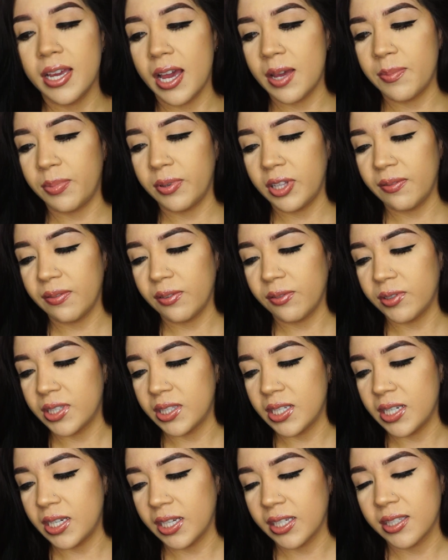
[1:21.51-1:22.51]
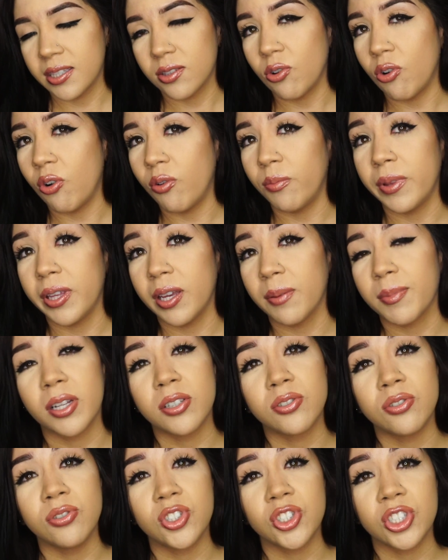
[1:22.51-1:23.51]
I believe it was NYX only, I'm not
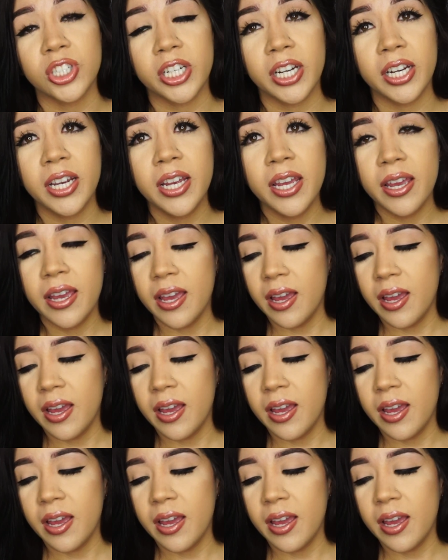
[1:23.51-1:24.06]
too sure.